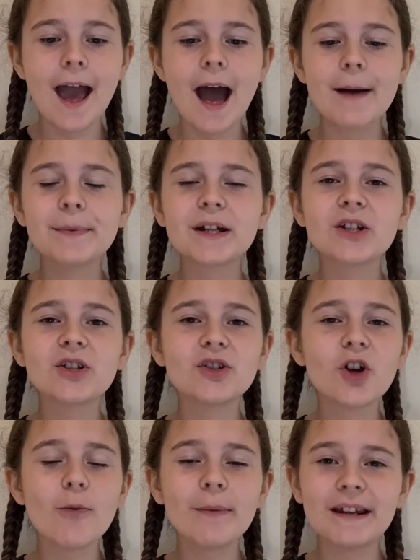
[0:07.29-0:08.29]
and because
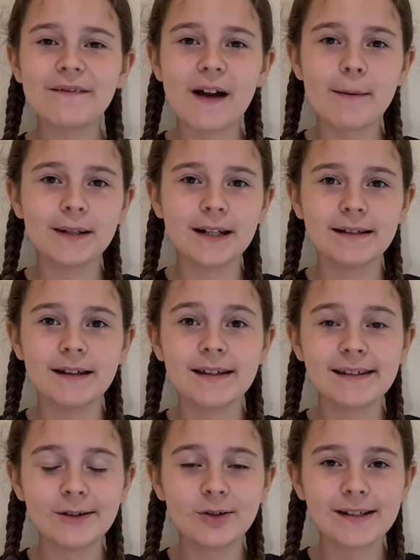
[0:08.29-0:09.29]
so many families are
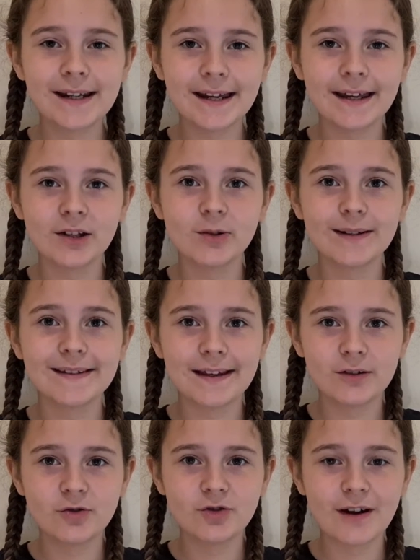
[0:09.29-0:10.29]
still sticking to
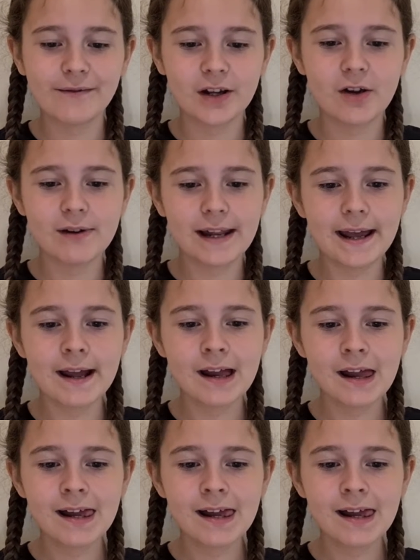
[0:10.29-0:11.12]
essential travel only,